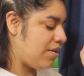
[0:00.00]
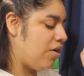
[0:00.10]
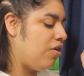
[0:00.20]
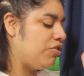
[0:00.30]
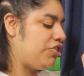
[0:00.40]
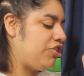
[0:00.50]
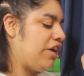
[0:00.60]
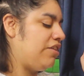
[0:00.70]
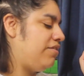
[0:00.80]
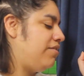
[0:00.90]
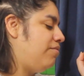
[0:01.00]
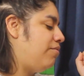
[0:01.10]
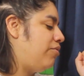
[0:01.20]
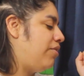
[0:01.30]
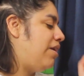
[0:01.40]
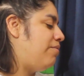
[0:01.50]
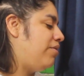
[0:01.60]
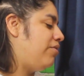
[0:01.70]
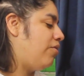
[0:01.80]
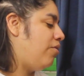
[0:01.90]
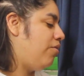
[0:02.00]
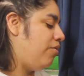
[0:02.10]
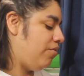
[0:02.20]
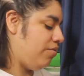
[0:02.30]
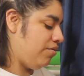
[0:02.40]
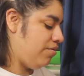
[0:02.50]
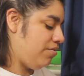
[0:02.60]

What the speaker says: Oh shit, what was the name of the song?